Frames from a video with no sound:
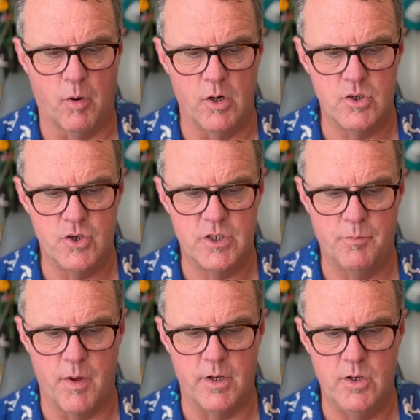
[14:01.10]
partnership
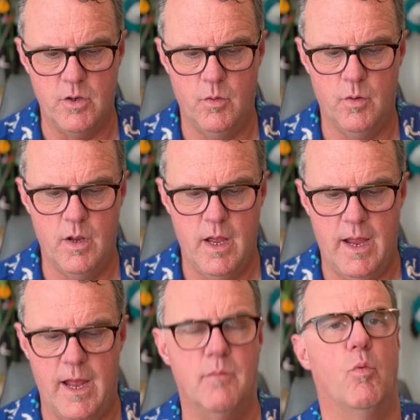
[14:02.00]
on a new
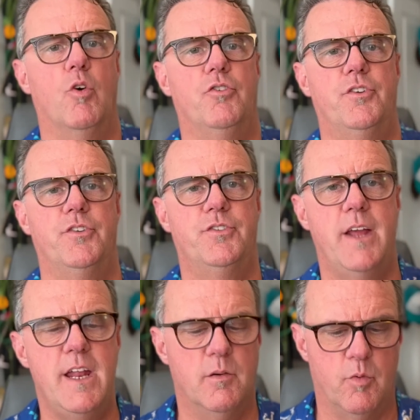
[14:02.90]
and more
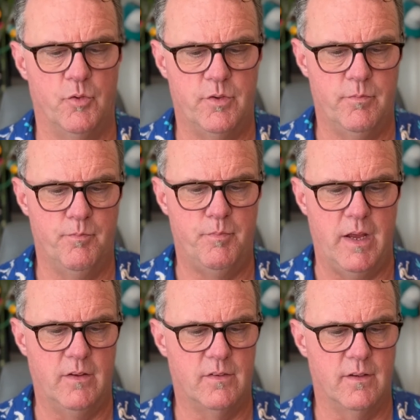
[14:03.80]
sustainable
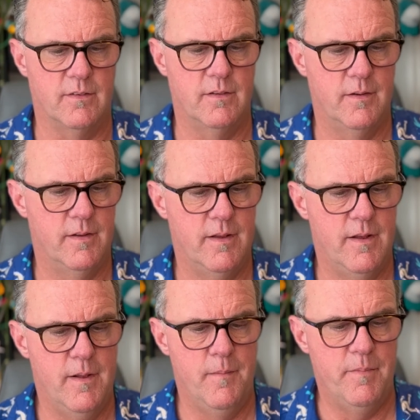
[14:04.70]
basis.
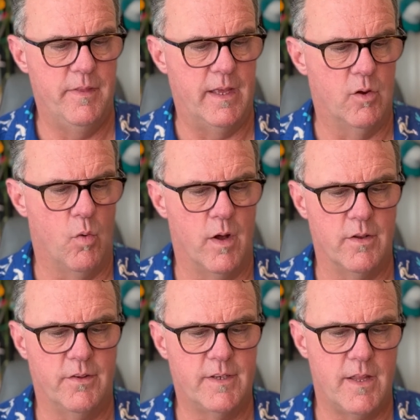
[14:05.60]
They go on
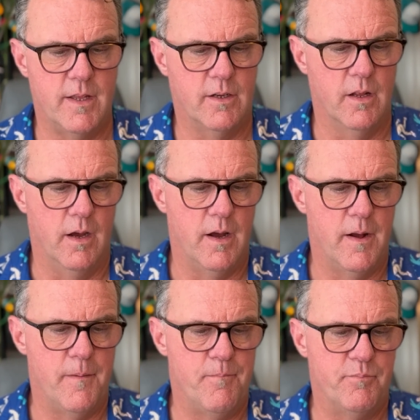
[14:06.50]
to say
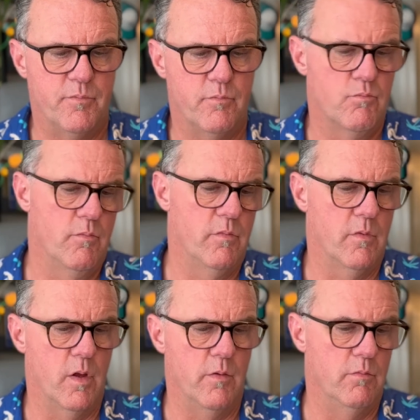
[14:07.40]
that
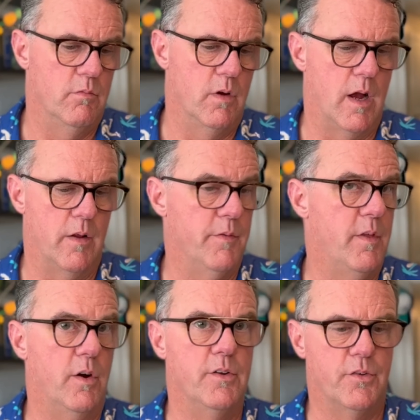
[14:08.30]

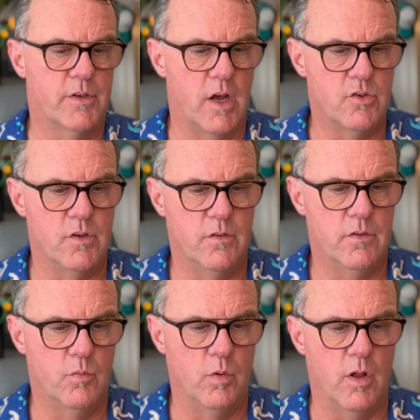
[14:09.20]
their
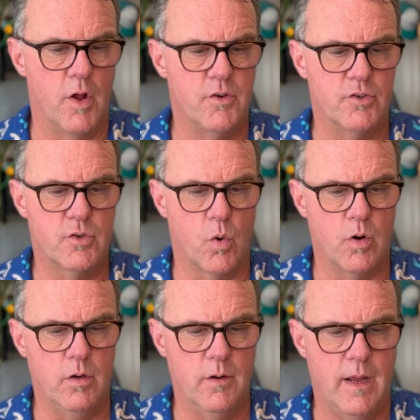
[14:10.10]
discussions will
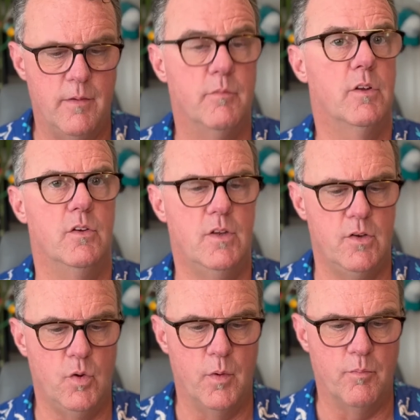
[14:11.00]
underscore and
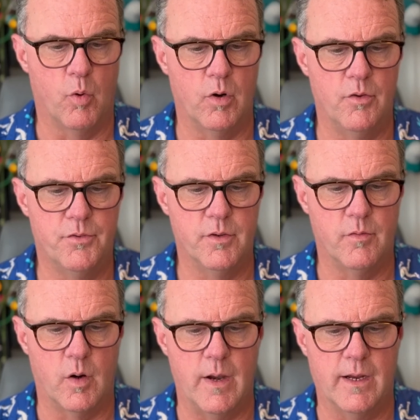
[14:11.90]
continue importance of
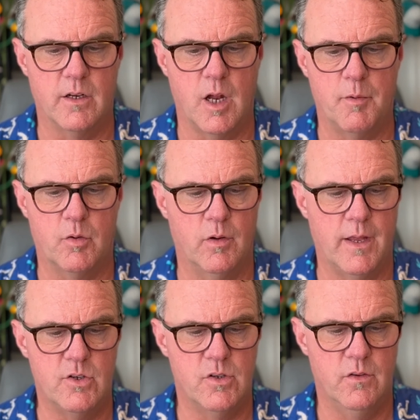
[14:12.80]
our economic
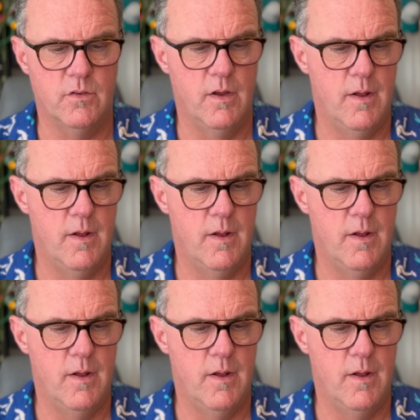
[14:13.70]
relations.